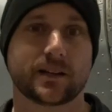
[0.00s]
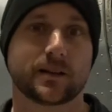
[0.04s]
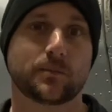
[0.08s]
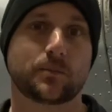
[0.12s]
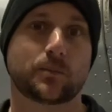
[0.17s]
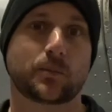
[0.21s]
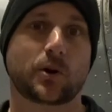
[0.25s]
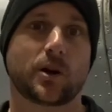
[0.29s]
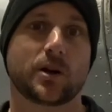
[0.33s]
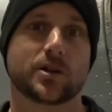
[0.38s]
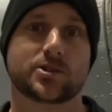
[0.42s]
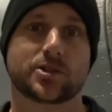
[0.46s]
a
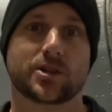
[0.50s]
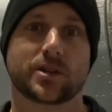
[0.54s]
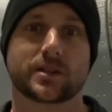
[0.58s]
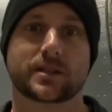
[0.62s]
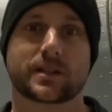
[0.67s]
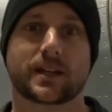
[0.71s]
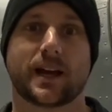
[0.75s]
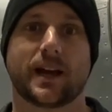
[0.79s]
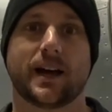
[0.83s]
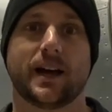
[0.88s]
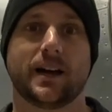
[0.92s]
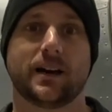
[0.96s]
project
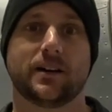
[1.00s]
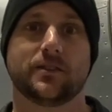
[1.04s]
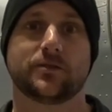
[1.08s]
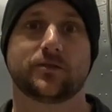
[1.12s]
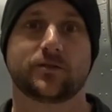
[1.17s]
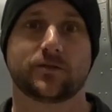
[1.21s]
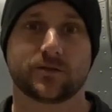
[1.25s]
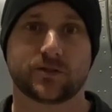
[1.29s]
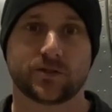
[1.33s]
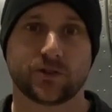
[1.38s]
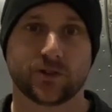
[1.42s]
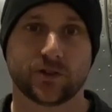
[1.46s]

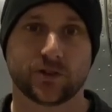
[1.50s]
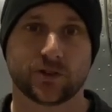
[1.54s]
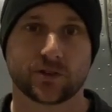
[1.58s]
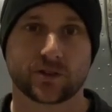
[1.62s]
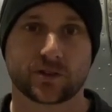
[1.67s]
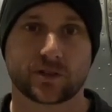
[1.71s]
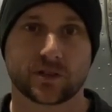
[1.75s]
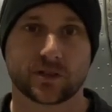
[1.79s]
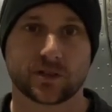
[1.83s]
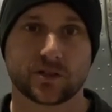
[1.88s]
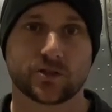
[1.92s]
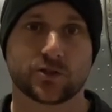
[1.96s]
to
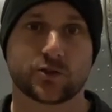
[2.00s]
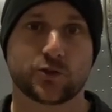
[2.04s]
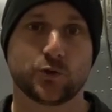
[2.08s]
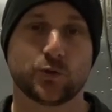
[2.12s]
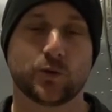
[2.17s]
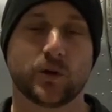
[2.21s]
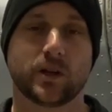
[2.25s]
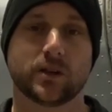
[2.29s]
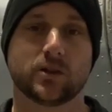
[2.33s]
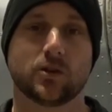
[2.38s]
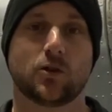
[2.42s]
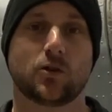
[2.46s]

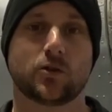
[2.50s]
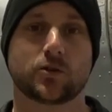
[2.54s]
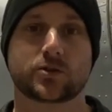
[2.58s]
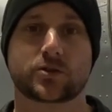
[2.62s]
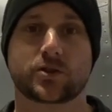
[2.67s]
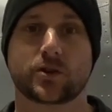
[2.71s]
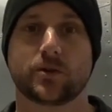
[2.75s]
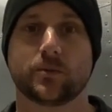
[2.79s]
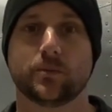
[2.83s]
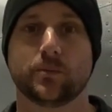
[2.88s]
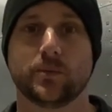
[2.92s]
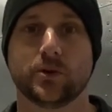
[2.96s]
do a
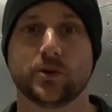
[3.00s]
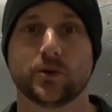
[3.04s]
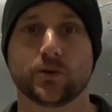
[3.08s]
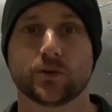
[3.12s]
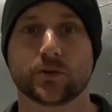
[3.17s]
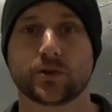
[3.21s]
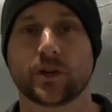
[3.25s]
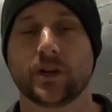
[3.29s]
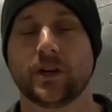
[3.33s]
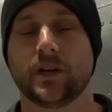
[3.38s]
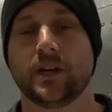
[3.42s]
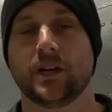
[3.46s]
long-term
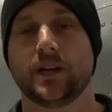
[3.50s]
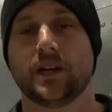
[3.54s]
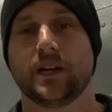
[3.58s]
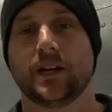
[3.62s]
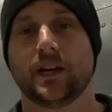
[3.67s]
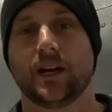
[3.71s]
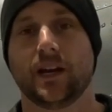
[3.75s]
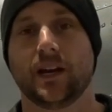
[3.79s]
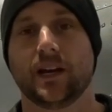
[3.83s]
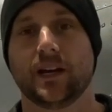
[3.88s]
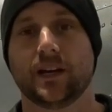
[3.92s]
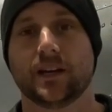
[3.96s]
build
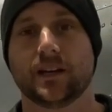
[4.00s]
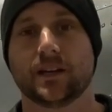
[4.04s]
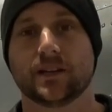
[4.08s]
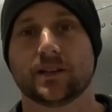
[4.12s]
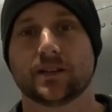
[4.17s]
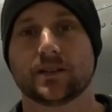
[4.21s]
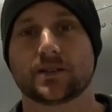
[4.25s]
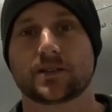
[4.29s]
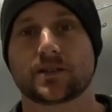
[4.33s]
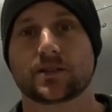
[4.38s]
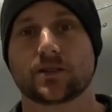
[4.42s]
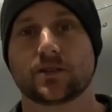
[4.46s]

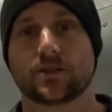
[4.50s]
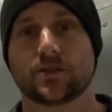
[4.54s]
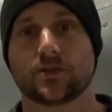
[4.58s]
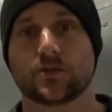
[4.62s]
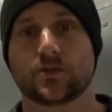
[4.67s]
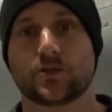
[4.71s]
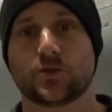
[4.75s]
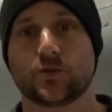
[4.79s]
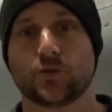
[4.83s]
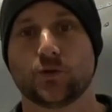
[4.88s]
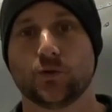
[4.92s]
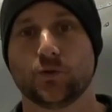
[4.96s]
and
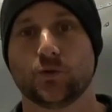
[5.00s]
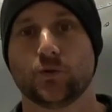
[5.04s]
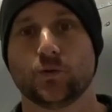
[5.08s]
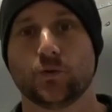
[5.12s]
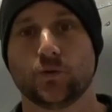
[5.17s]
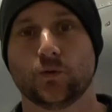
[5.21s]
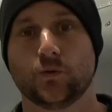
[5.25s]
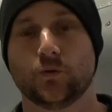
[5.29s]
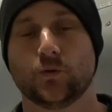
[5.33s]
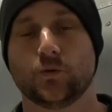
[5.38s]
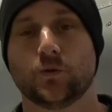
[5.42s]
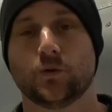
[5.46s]
to
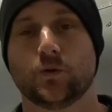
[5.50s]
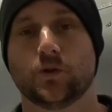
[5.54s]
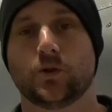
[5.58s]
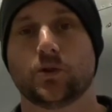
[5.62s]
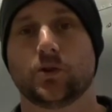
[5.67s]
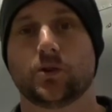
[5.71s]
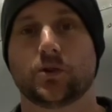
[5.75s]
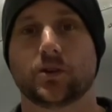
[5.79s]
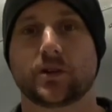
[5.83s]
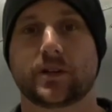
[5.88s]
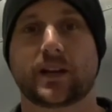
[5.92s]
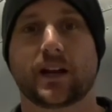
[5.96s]

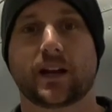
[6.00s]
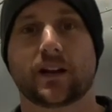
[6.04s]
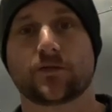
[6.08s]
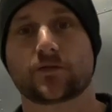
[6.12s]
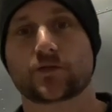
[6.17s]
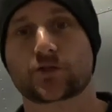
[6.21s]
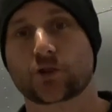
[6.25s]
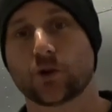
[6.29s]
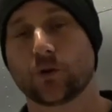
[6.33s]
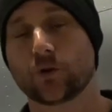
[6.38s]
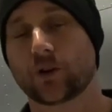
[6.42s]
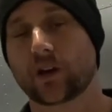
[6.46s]
kind of
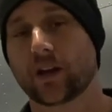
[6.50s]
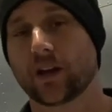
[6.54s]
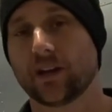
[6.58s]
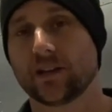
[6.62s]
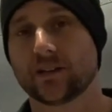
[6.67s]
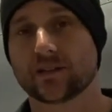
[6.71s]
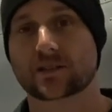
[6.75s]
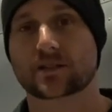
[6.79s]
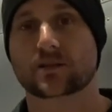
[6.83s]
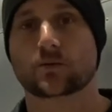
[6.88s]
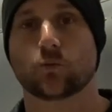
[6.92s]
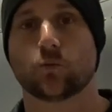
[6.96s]

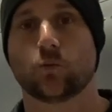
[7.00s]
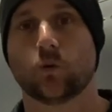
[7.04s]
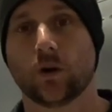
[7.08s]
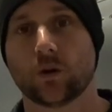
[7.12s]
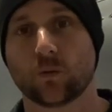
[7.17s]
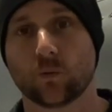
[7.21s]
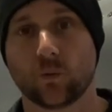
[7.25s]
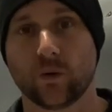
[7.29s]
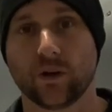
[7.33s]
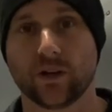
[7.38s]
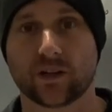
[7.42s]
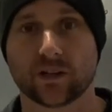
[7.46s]
showcase
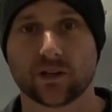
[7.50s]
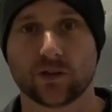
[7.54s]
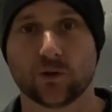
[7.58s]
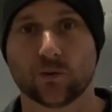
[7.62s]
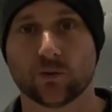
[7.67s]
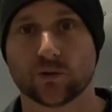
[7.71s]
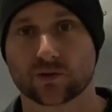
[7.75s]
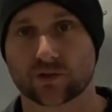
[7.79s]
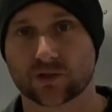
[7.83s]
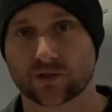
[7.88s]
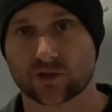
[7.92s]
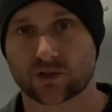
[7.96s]
what we can
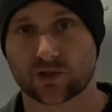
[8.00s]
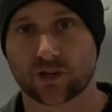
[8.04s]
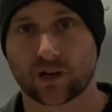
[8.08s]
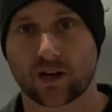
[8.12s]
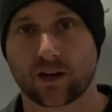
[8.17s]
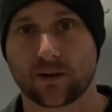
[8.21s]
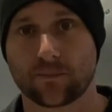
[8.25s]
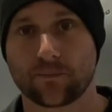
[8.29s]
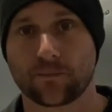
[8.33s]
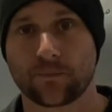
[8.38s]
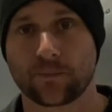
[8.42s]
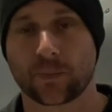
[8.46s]
do as a
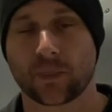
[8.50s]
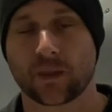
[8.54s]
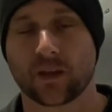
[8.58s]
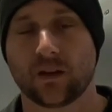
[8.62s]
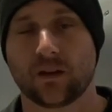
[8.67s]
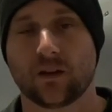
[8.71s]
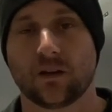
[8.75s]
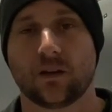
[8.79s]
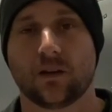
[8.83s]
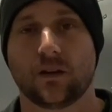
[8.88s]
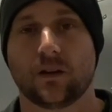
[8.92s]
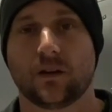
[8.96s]
shop.
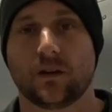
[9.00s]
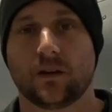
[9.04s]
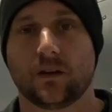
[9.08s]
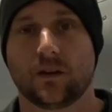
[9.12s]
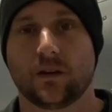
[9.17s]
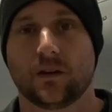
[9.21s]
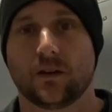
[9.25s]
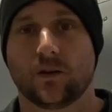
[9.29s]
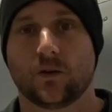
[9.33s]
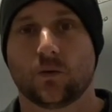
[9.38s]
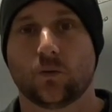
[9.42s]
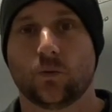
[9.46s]

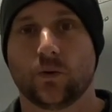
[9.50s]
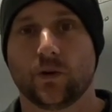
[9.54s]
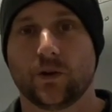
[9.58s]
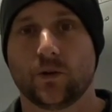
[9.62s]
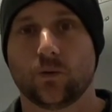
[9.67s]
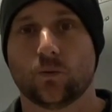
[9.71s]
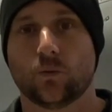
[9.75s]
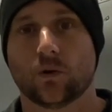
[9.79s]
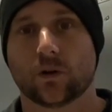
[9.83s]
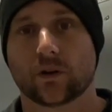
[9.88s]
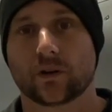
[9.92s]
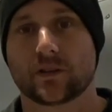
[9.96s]
We
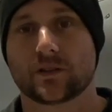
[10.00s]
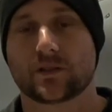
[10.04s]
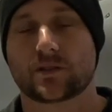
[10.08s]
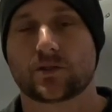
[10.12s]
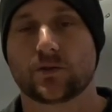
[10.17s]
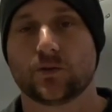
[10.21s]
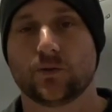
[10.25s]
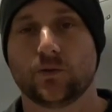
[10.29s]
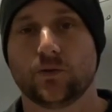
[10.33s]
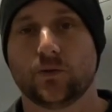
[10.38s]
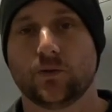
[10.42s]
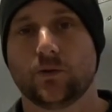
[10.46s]
wanted
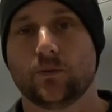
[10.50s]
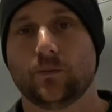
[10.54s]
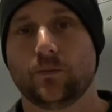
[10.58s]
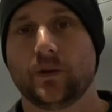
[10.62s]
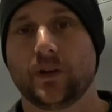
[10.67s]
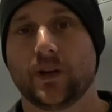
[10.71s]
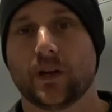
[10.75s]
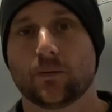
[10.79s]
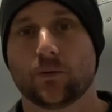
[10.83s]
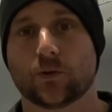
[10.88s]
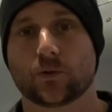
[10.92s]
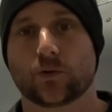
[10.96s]
to
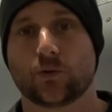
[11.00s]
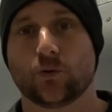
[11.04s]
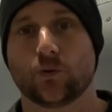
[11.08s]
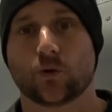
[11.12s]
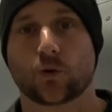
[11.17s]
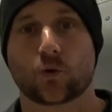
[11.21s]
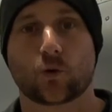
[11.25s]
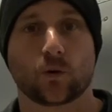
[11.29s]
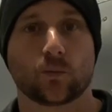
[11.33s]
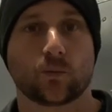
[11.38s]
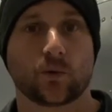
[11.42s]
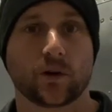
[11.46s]
be able to
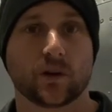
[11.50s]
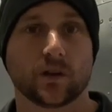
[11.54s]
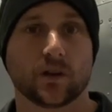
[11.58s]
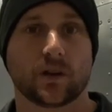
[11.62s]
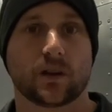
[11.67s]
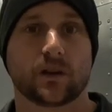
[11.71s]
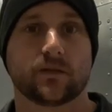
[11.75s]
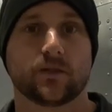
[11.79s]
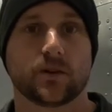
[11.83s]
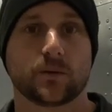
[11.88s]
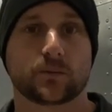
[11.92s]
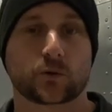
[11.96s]
incorporate a
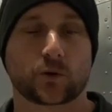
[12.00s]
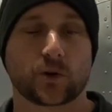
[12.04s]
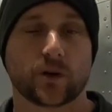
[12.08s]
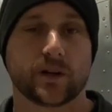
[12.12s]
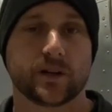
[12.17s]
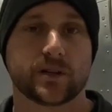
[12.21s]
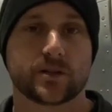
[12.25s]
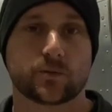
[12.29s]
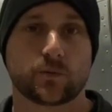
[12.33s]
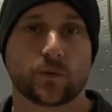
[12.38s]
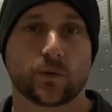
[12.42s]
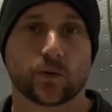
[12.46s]
lot of
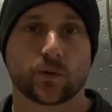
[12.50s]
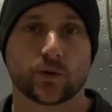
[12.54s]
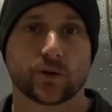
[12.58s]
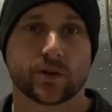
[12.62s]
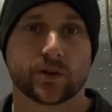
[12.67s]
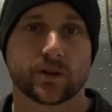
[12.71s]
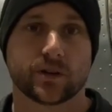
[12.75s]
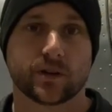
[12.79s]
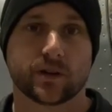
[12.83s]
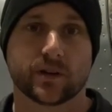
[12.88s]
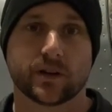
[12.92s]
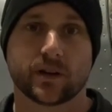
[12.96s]
upgrades. We
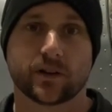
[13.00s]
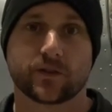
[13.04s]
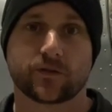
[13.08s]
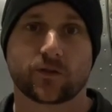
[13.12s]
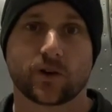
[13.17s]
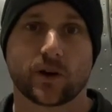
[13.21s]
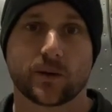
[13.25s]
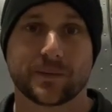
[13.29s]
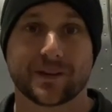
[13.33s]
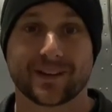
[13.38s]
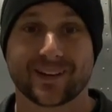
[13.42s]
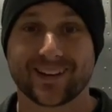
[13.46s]
wanted an
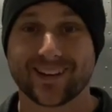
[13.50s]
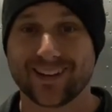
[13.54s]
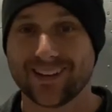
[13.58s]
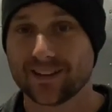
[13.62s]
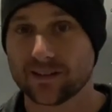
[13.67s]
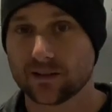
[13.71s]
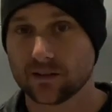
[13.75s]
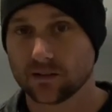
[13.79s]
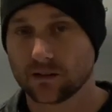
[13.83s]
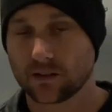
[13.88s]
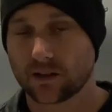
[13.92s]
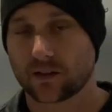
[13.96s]
airframe that
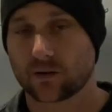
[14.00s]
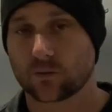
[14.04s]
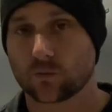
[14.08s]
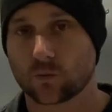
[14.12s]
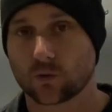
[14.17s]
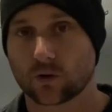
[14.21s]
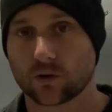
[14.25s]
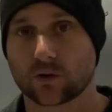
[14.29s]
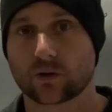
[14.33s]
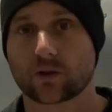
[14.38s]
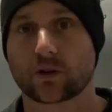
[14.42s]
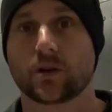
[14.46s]
needed a lot of
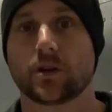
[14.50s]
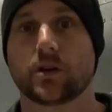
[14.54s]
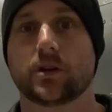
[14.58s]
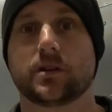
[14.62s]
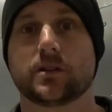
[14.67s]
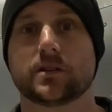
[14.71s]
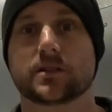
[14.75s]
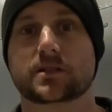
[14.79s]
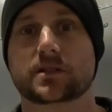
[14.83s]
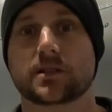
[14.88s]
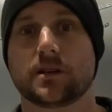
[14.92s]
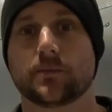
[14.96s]
work,
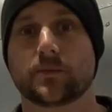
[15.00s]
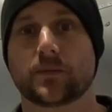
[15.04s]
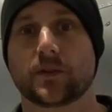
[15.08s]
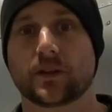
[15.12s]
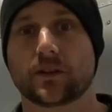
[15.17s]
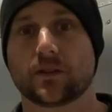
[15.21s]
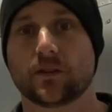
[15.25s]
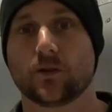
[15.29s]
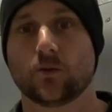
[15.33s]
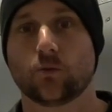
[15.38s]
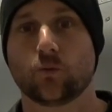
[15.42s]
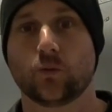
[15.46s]

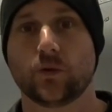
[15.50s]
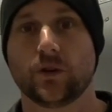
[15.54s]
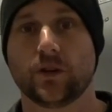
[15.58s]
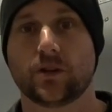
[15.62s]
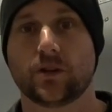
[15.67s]
something that we